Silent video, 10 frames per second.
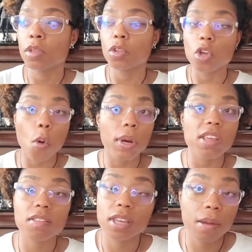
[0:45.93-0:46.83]
No one
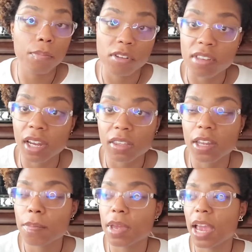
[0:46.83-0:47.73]
can protect
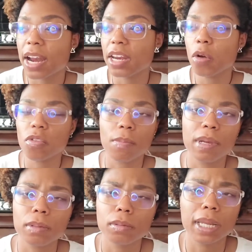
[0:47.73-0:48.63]
him. And I know some
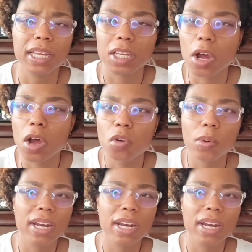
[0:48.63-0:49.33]
people were like, yo, why